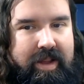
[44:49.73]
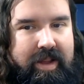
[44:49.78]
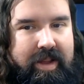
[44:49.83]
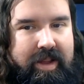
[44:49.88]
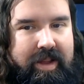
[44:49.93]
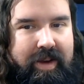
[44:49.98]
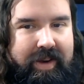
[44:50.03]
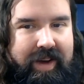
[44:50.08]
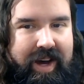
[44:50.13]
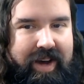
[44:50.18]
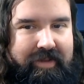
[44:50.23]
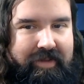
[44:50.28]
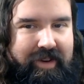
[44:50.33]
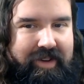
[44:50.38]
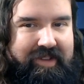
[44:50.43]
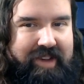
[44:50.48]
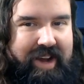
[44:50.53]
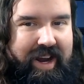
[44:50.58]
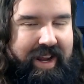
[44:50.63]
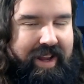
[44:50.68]
Oh, God, for
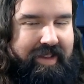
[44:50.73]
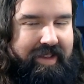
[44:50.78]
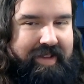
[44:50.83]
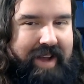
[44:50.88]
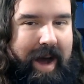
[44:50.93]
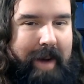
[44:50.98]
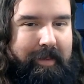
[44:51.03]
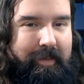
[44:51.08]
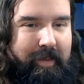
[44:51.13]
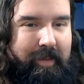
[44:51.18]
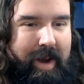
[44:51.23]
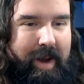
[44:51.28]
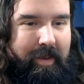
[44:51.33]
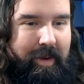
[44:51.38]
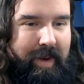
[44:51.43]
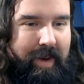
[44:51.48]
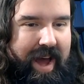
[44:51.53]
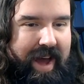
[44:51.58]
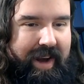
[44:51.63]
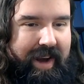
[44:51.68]
a second it stopped right
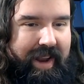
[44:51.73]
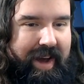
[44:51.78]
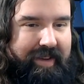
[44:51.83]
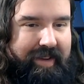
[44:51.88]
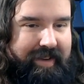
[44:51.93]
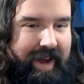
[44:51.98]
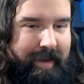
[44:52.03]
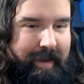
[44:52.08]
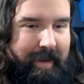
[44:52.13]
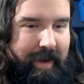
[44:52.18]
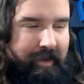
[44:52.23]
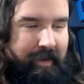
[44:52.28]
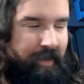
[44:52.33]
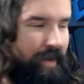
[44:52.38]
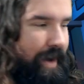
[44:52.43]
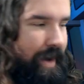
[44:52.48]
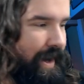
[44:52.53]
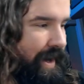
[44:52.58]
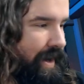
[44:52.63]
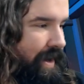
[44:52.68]
where we had last time, and I was
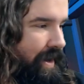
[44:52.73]
worried.